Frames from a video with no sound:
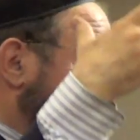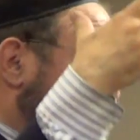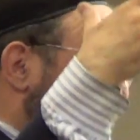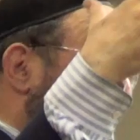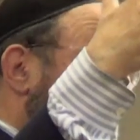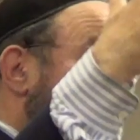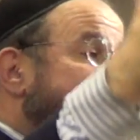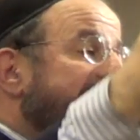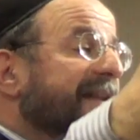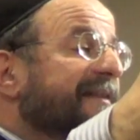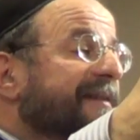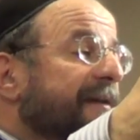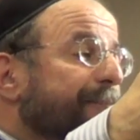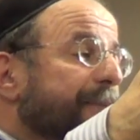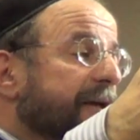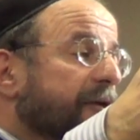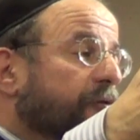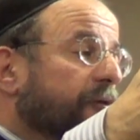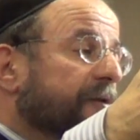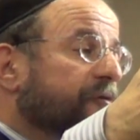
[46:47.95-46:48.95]
pretend to
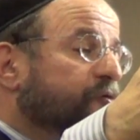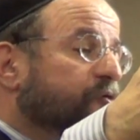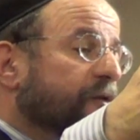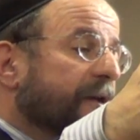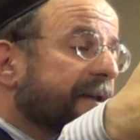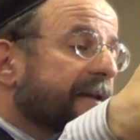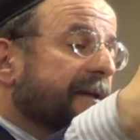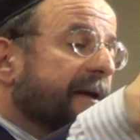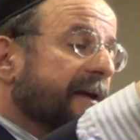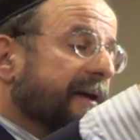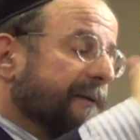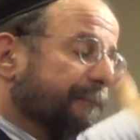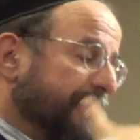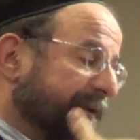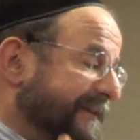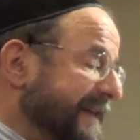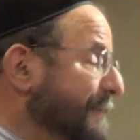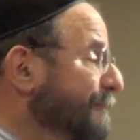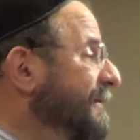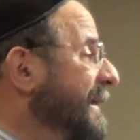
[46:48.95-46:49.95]
be Christian,
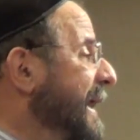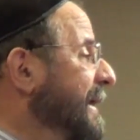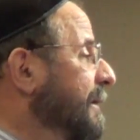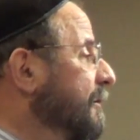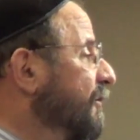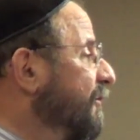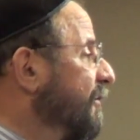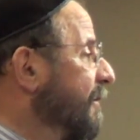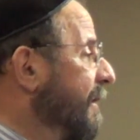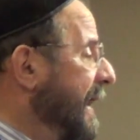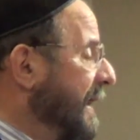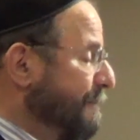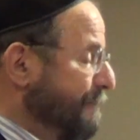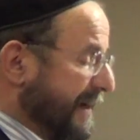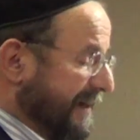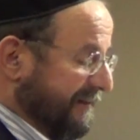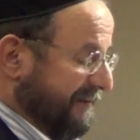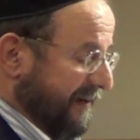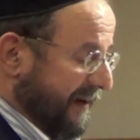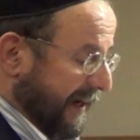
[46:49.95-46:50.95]
but deep down inside
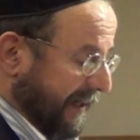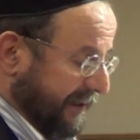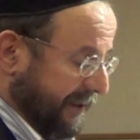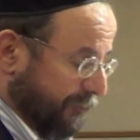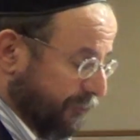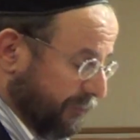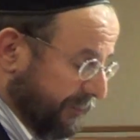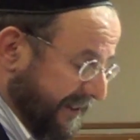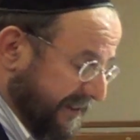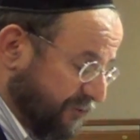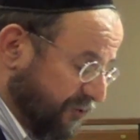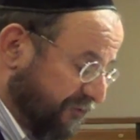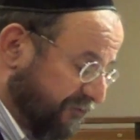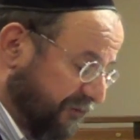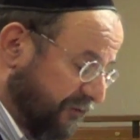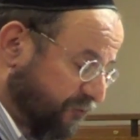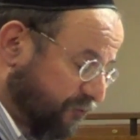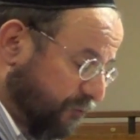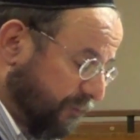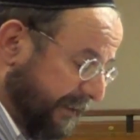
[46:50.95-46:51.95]
maintain their
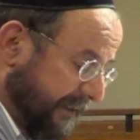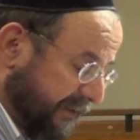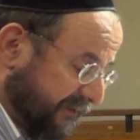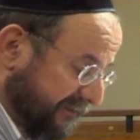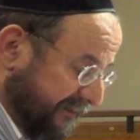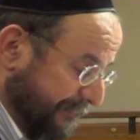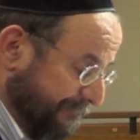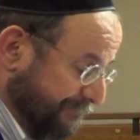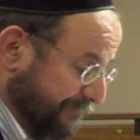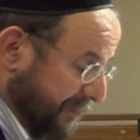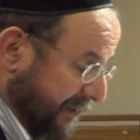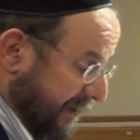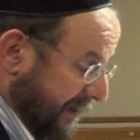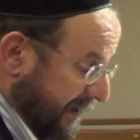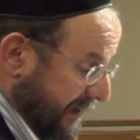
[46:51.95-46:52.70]
allegiance to Judaism.